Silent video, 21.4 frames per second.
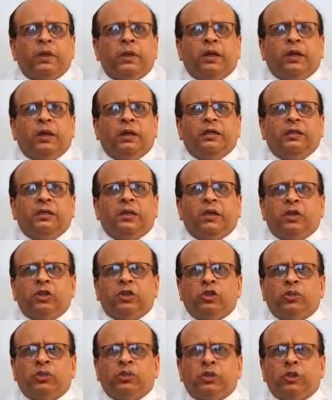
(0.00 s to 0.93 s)
It is the
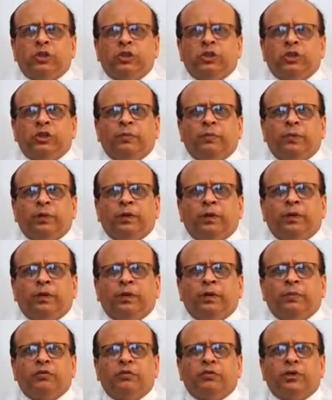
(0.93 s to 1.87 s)

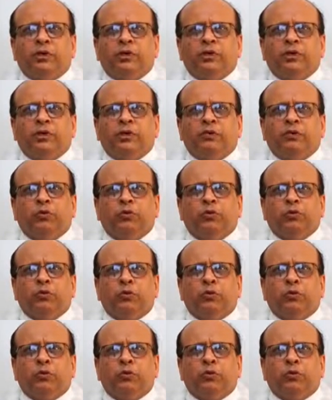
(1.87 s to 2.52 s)
responsibility of surgeon to